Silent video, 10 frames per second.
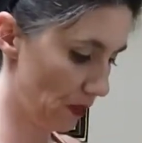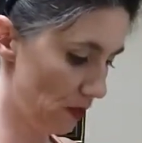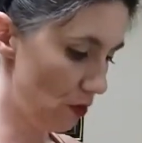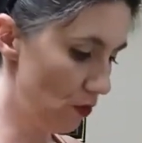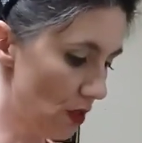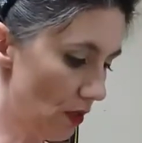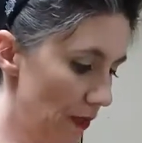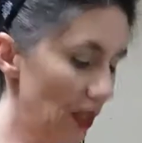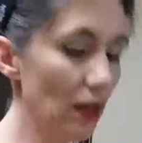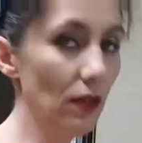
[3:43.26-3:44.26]
to
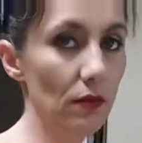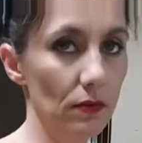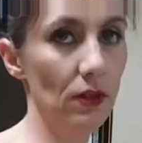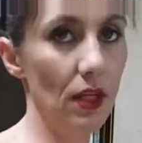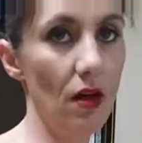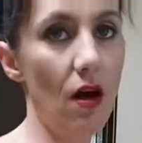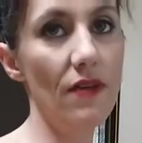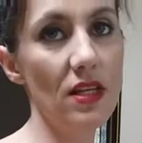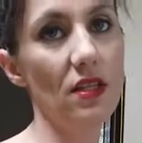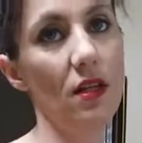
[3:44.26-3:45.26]
something, then
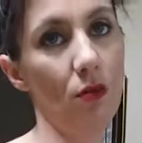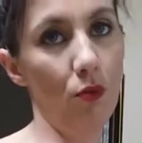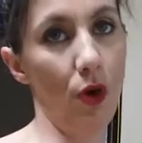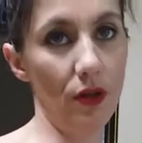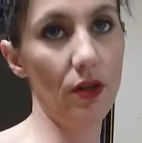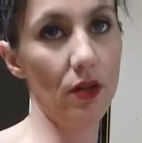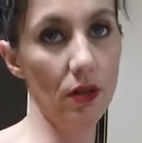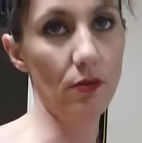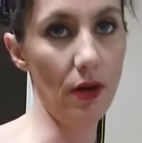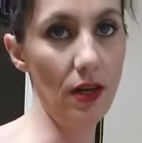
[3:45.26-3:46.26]
obviously it'll work,
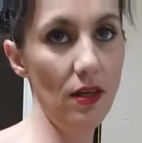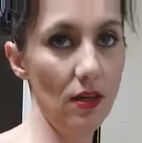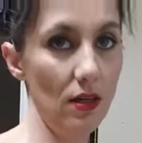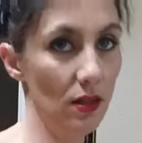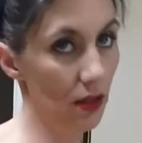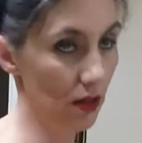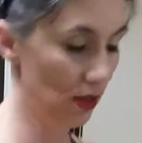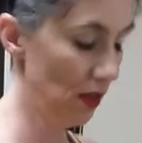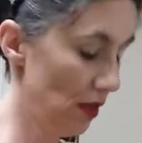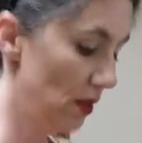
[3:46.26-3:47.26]
right?
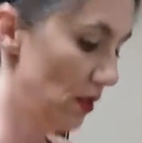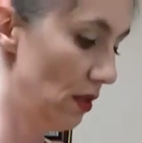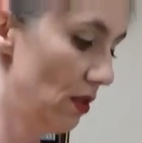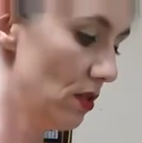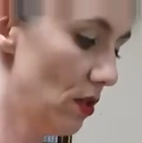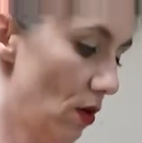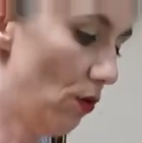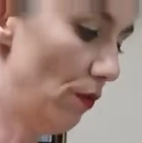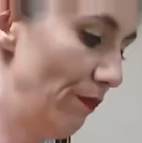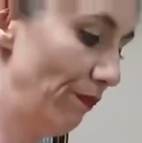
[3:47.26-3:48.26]

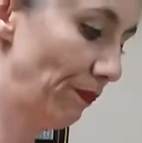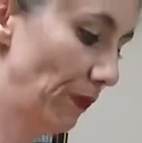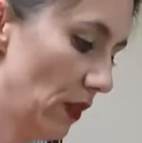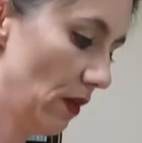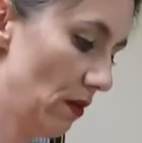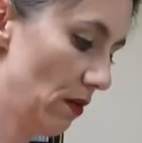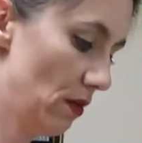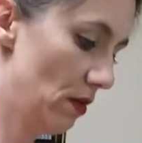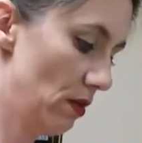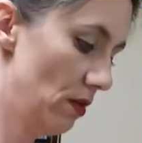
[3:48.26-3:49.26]
So
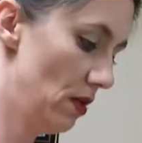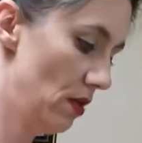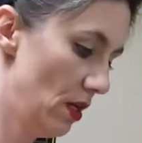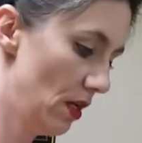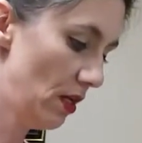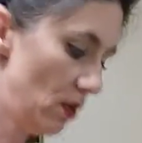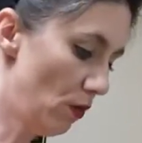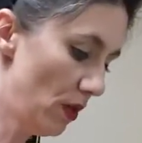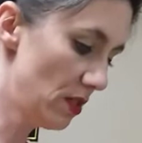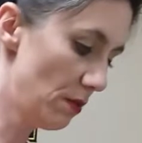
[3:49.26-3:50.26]
I
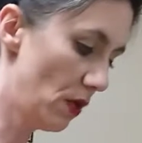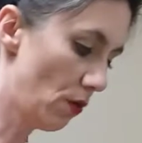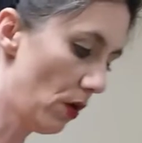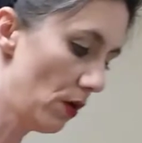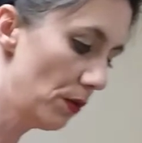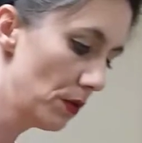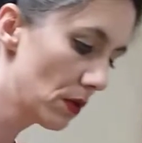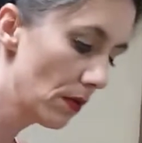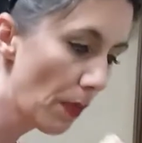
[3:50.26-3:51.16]
don't want it to be gross.